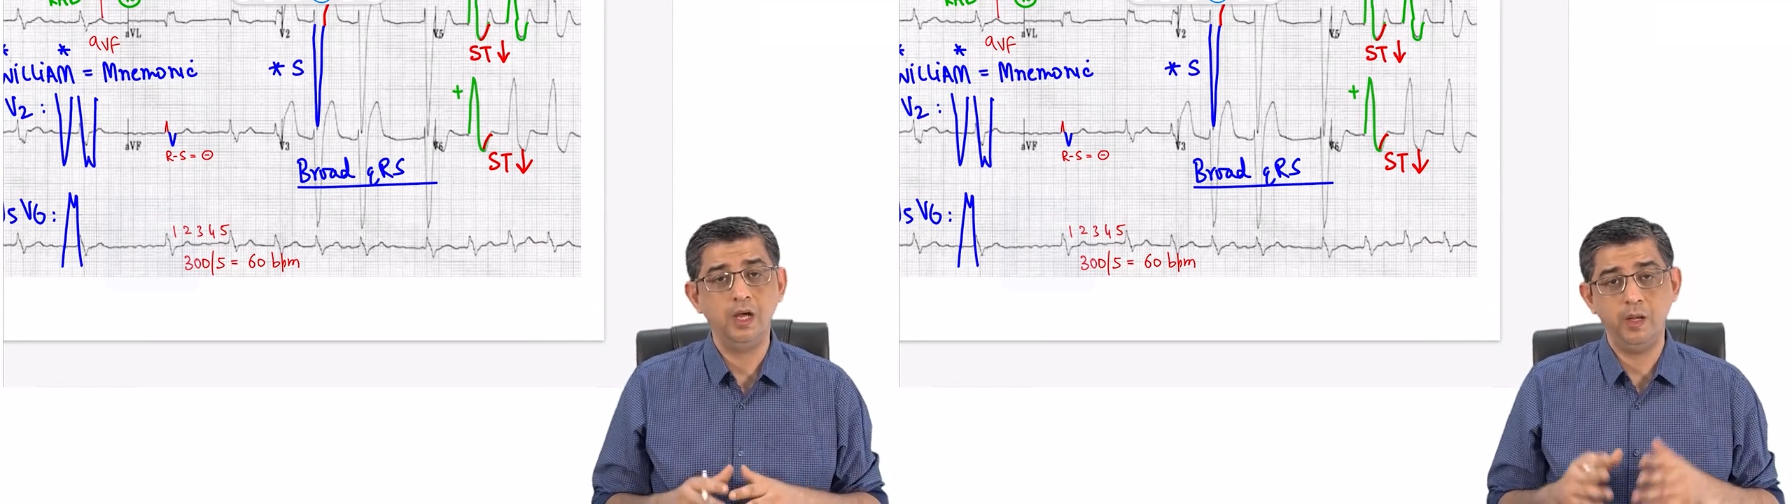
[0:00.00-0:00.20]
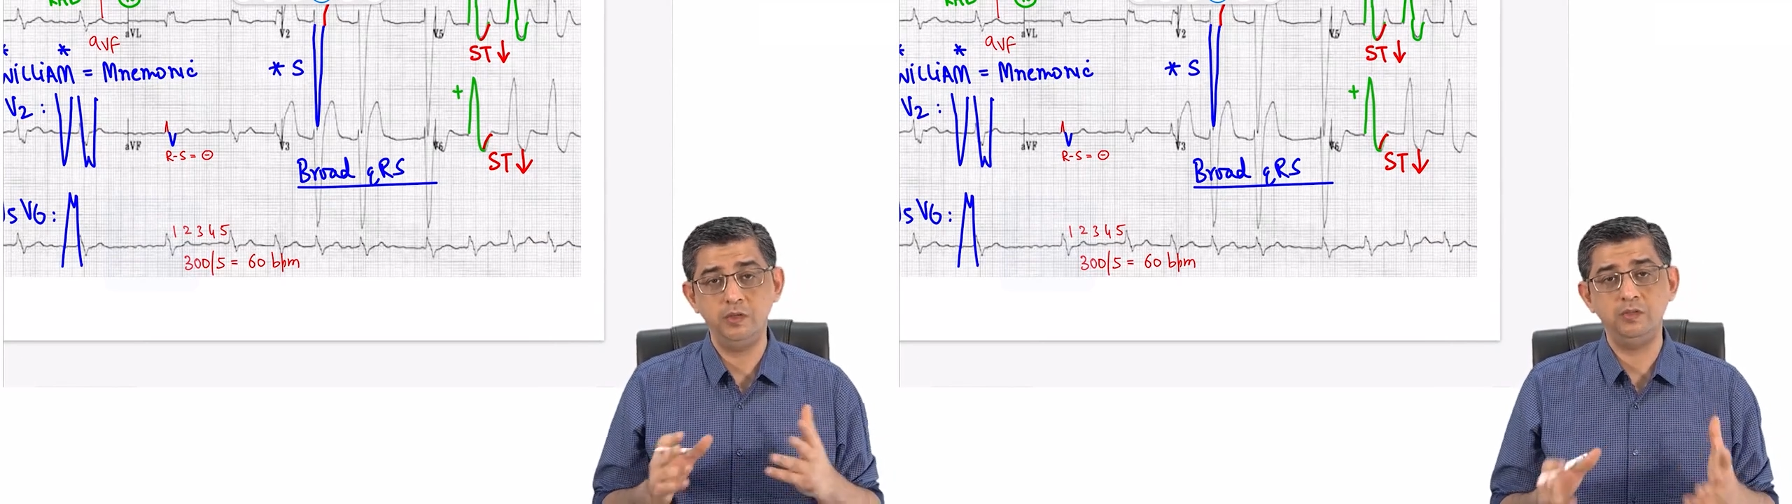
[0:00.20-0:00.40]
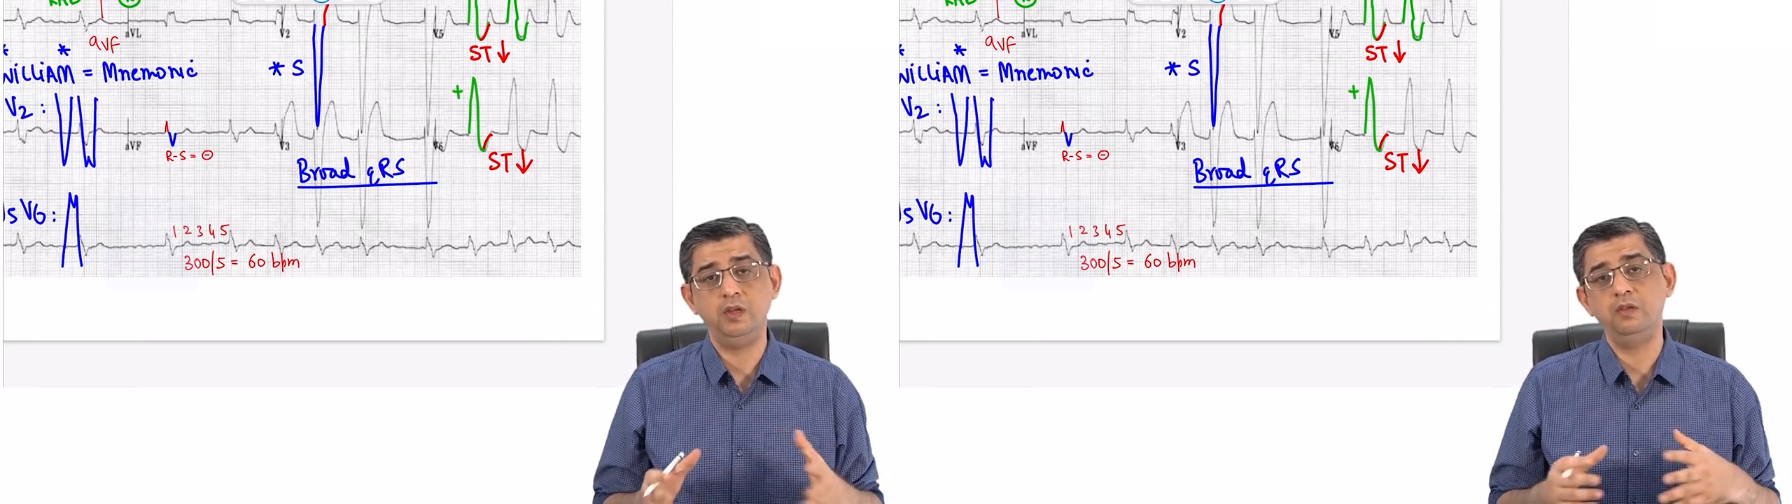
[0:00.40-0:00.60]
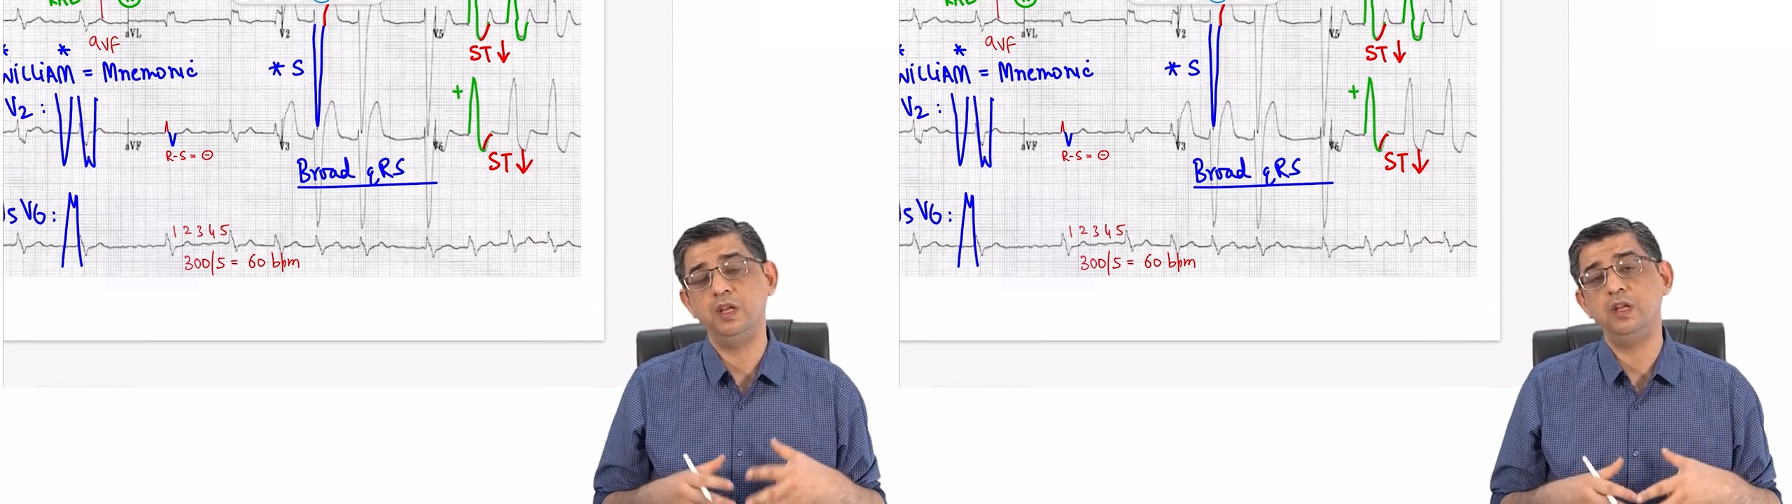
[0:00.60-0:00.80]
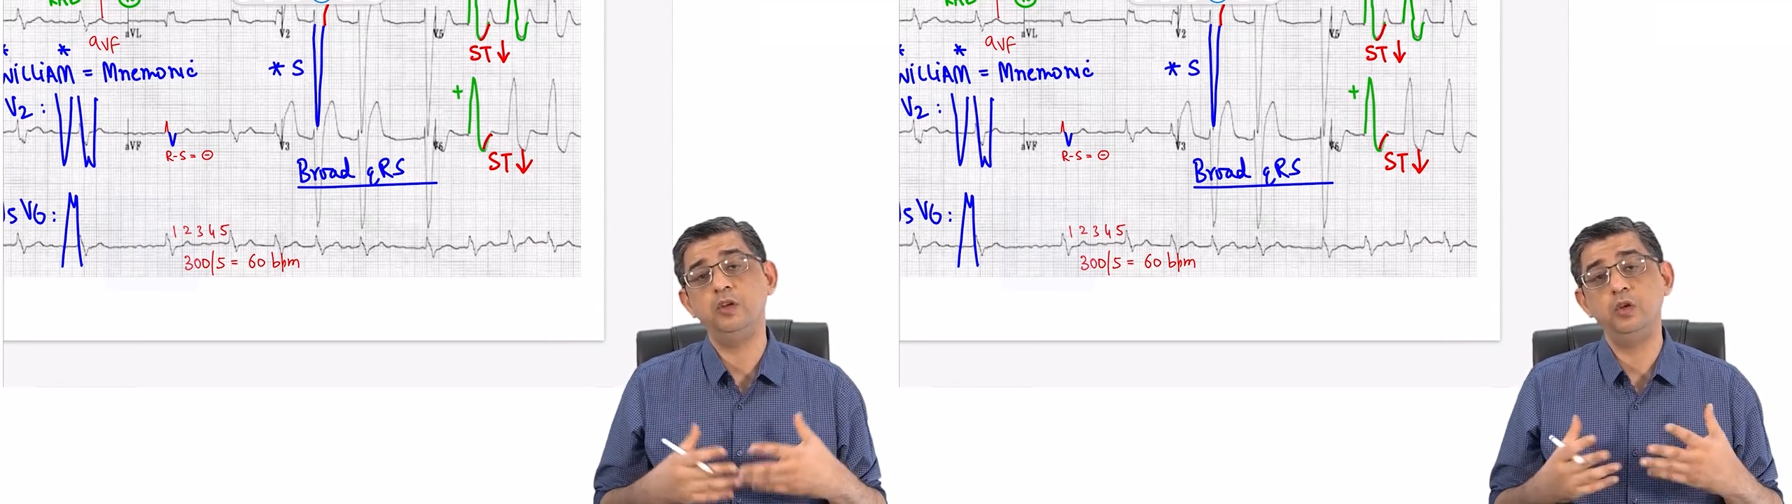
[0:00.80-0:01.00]
I'm just saying
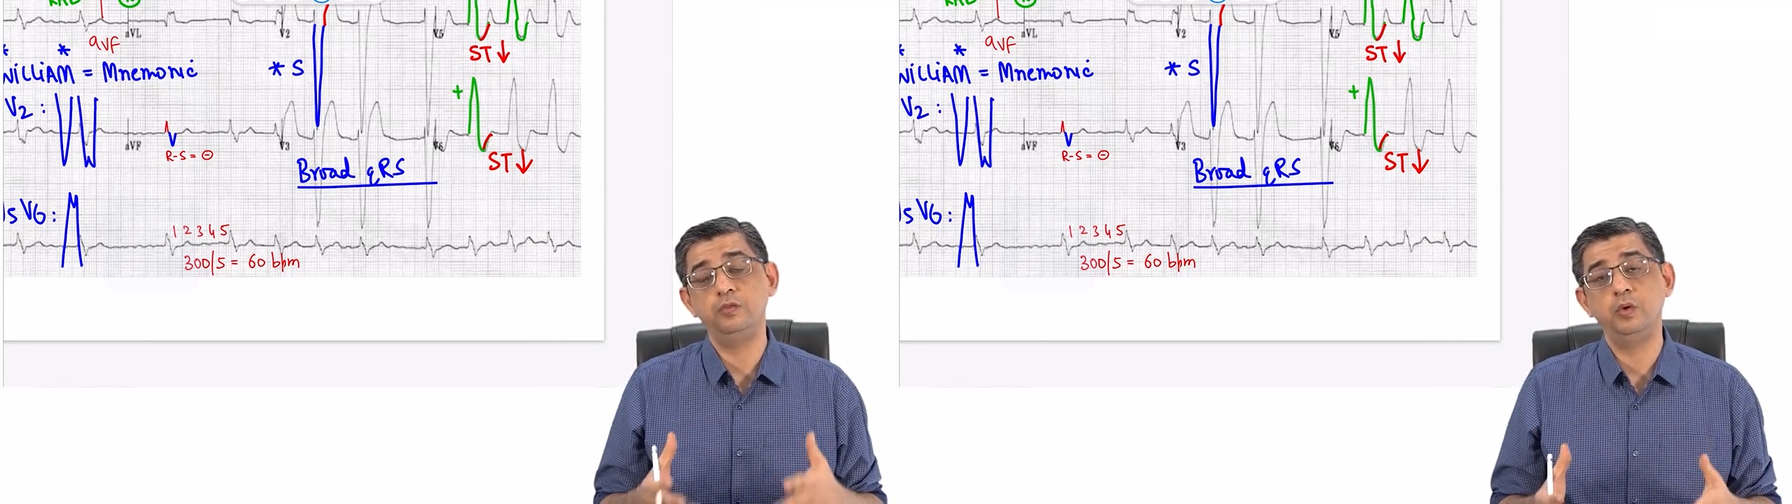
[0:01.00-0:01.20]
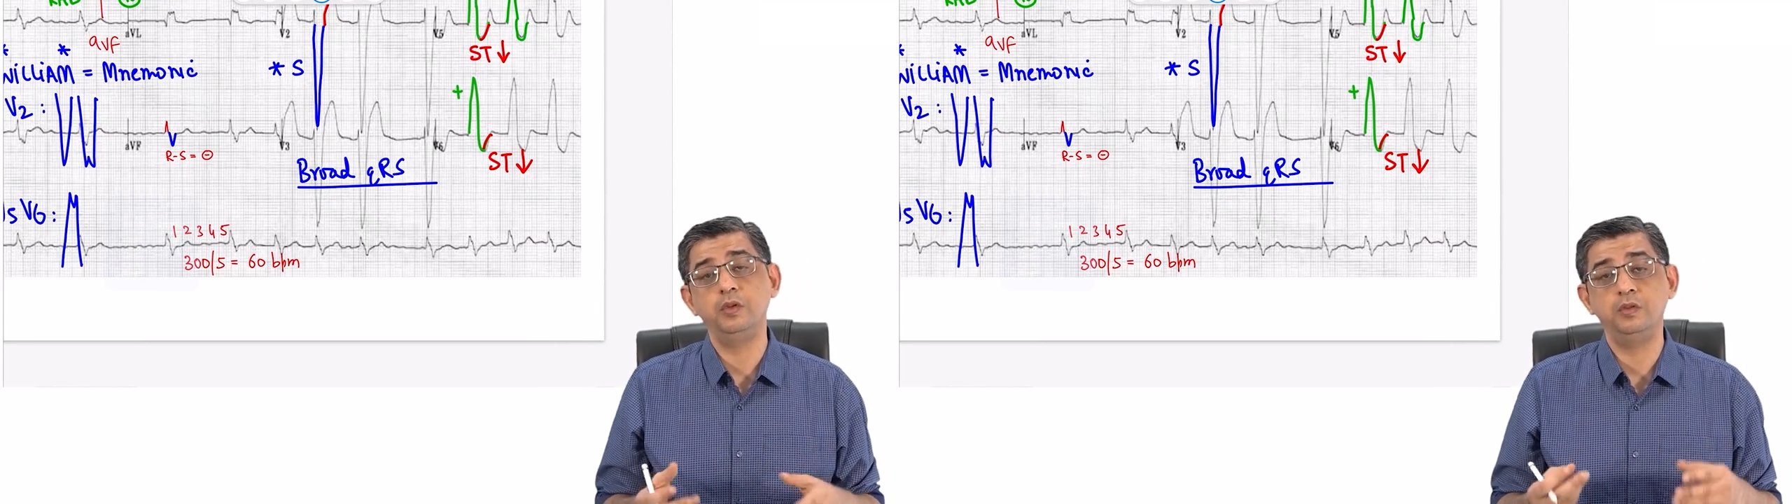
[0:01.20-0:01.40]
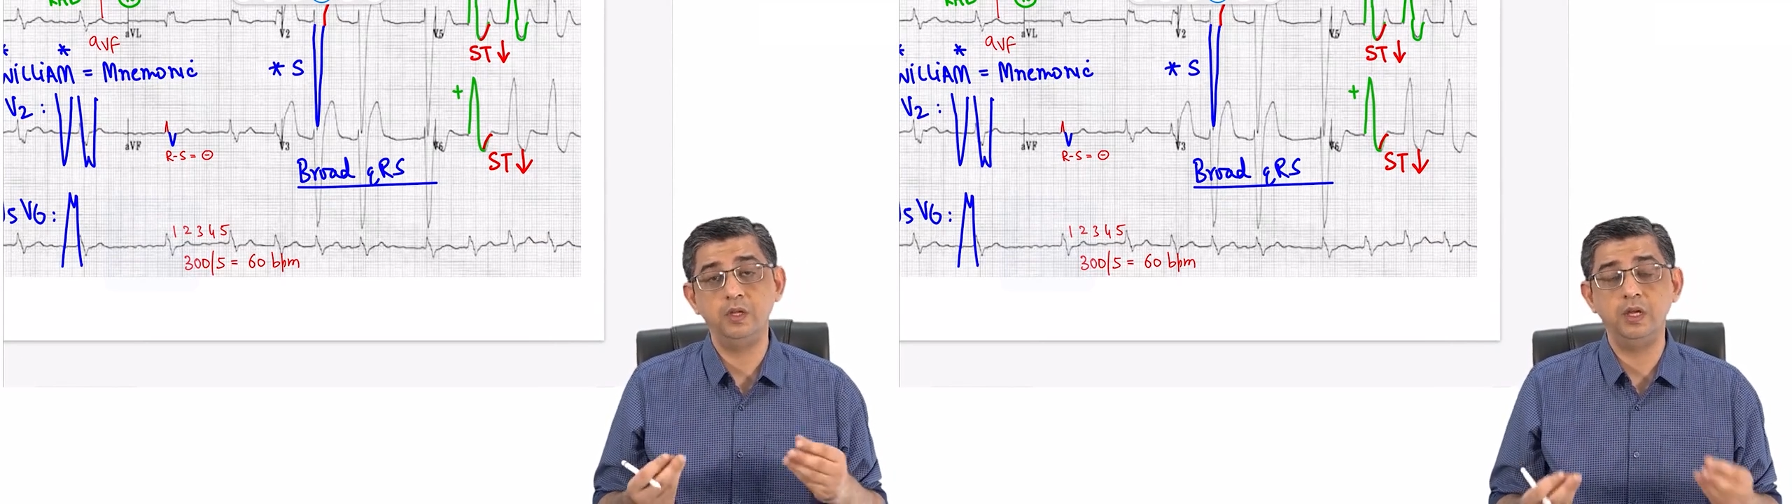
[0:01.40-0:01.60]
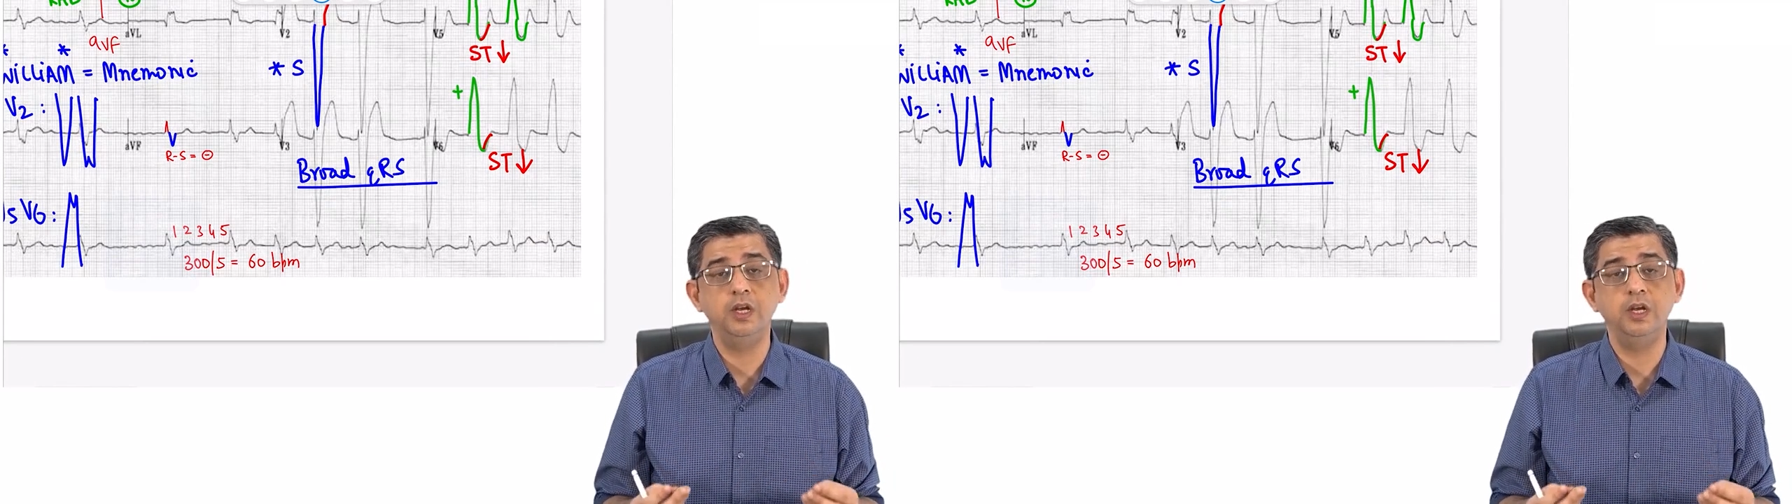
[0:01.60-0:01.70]
whenever you focus on the